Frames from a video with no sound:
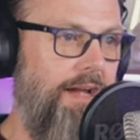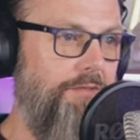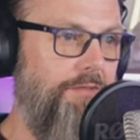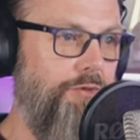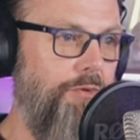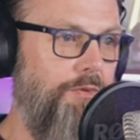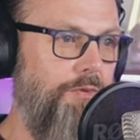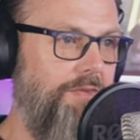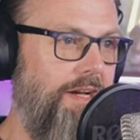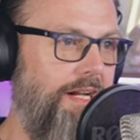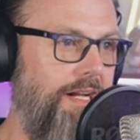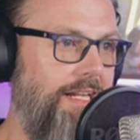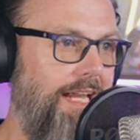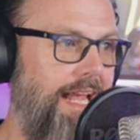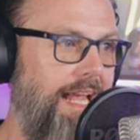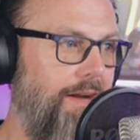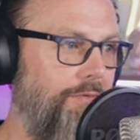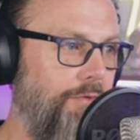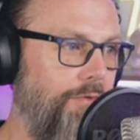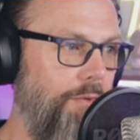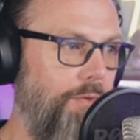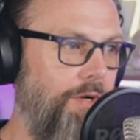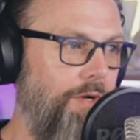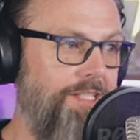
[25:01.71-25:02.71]
I don't have to invite
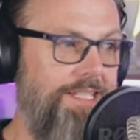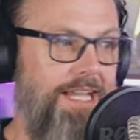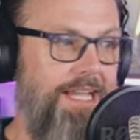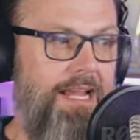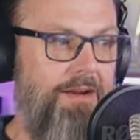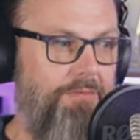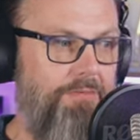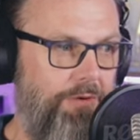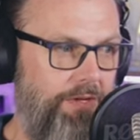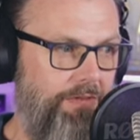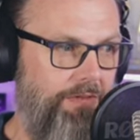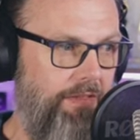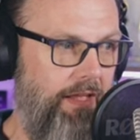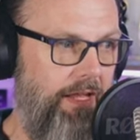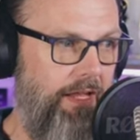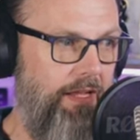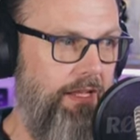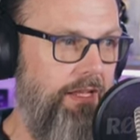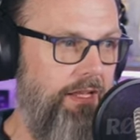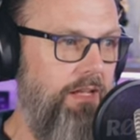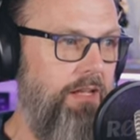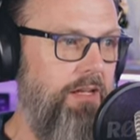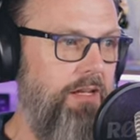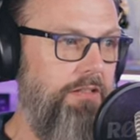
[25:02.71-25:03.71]
everyone to
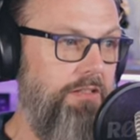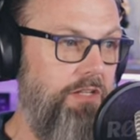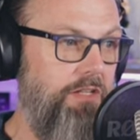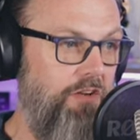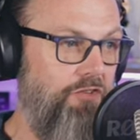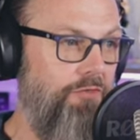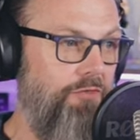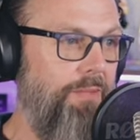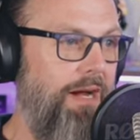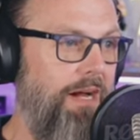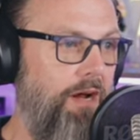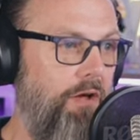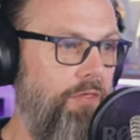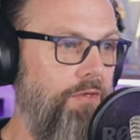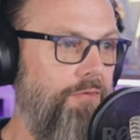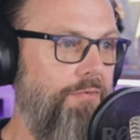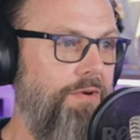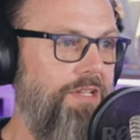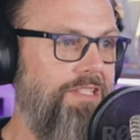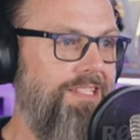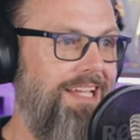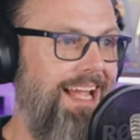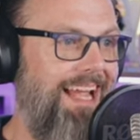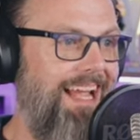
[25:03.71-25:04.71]
everything. None of my
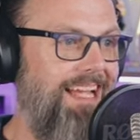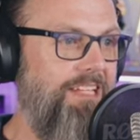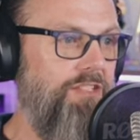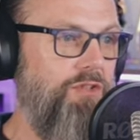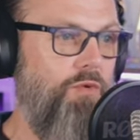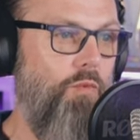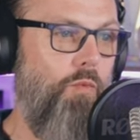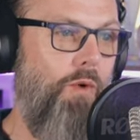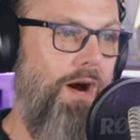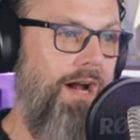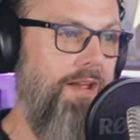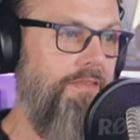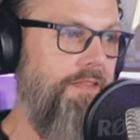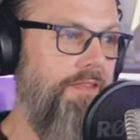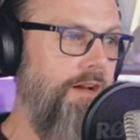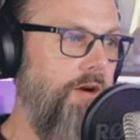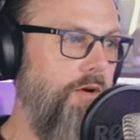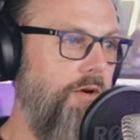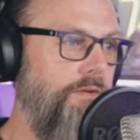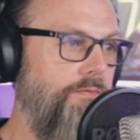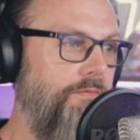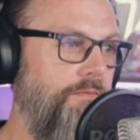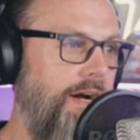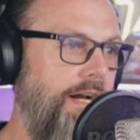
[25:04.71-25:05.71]
other friends asked why
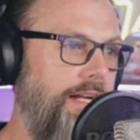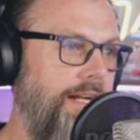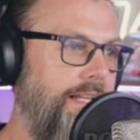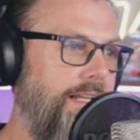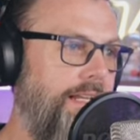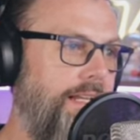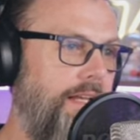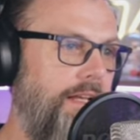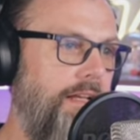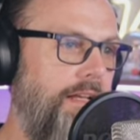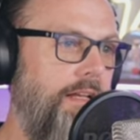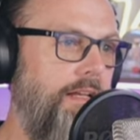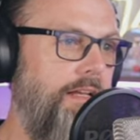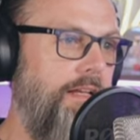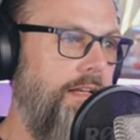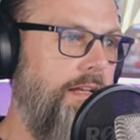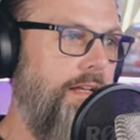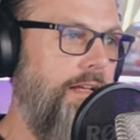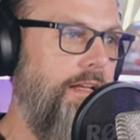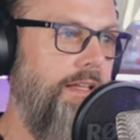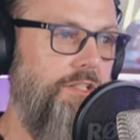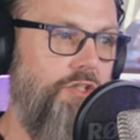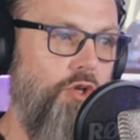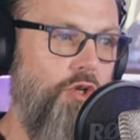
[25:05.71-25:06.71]
they aren't invited.
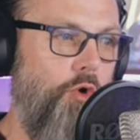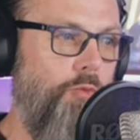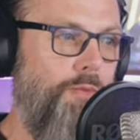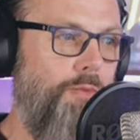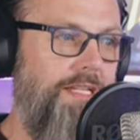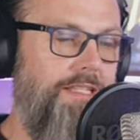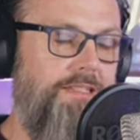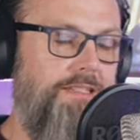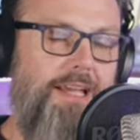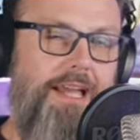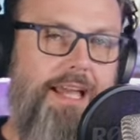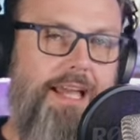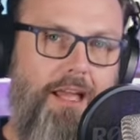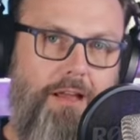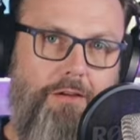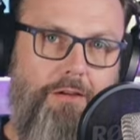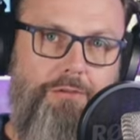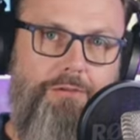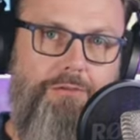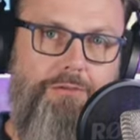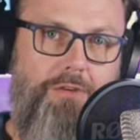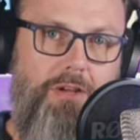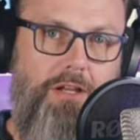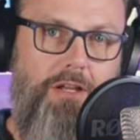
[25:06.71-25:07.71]
They told me to
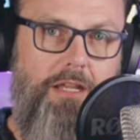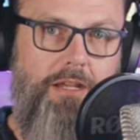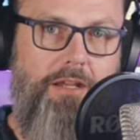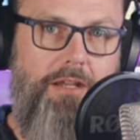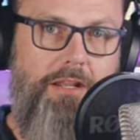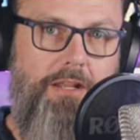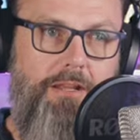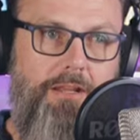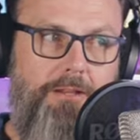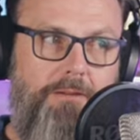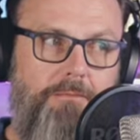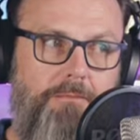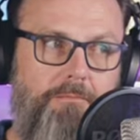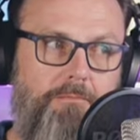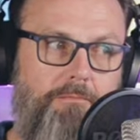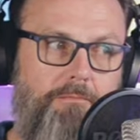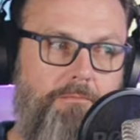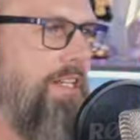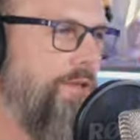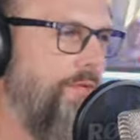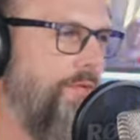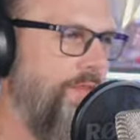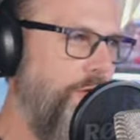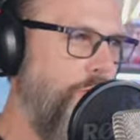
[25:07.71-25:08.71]
have fun.
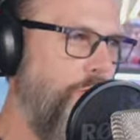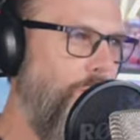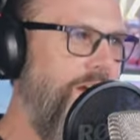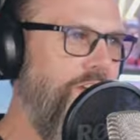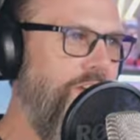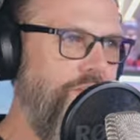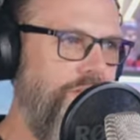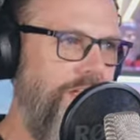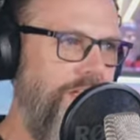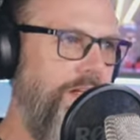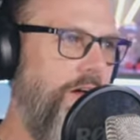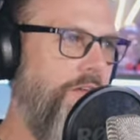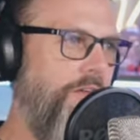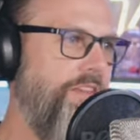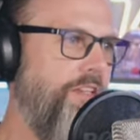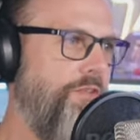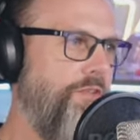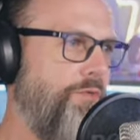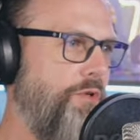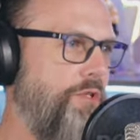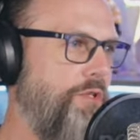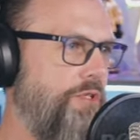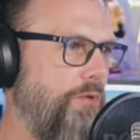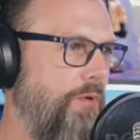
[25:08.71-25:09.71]
Okay, so the question on
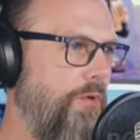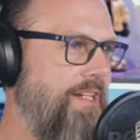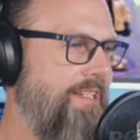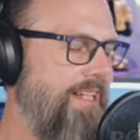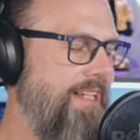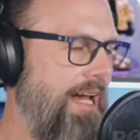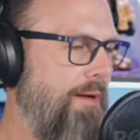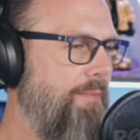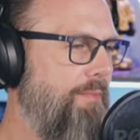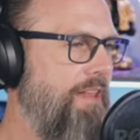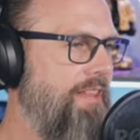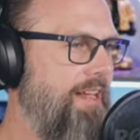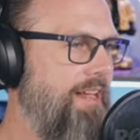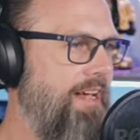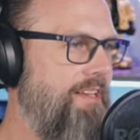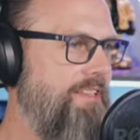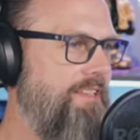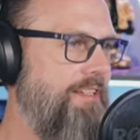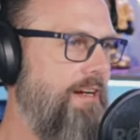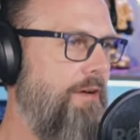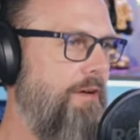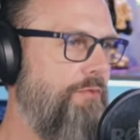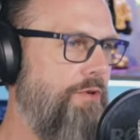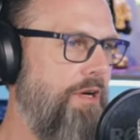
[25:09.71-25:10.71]
this first story is, am I the
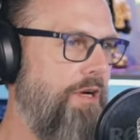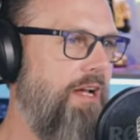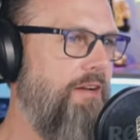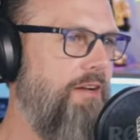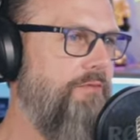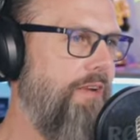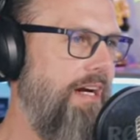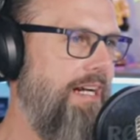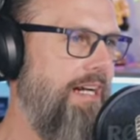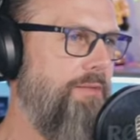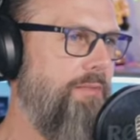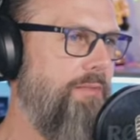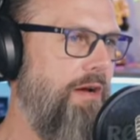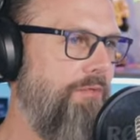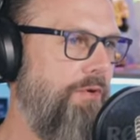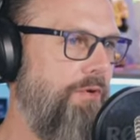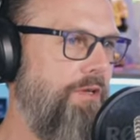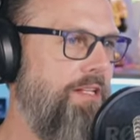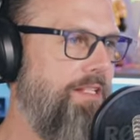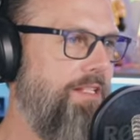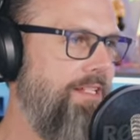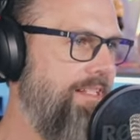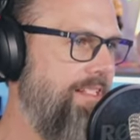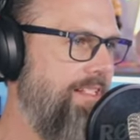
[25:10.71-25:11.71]
Ascon for not inviting my
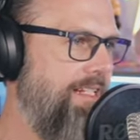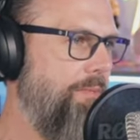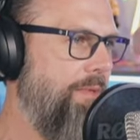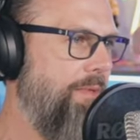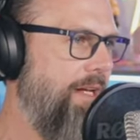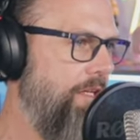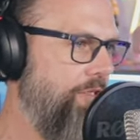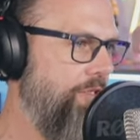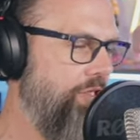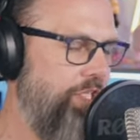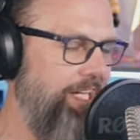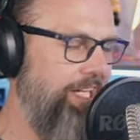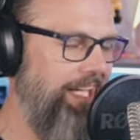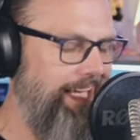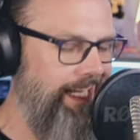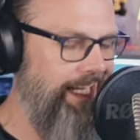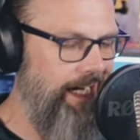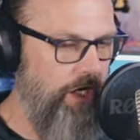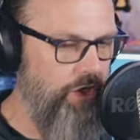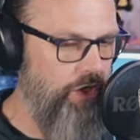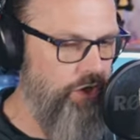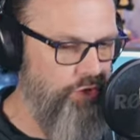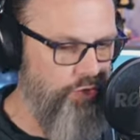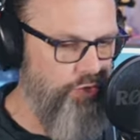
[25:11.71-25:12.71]
friend to Disney because she
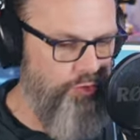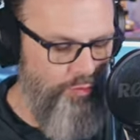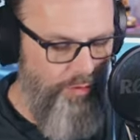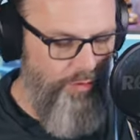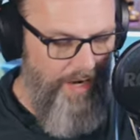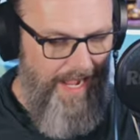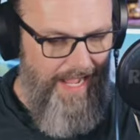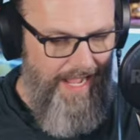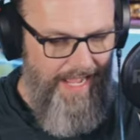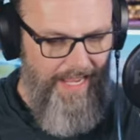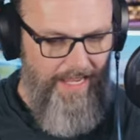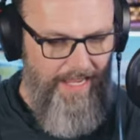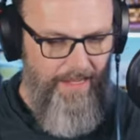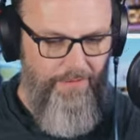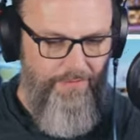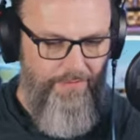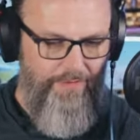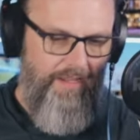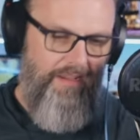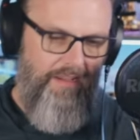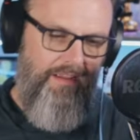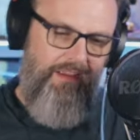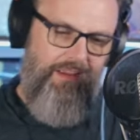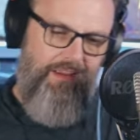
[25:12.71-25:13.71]
cannot
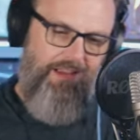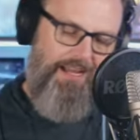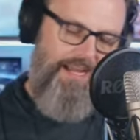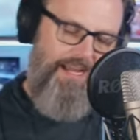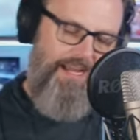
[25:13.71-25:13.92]
drive?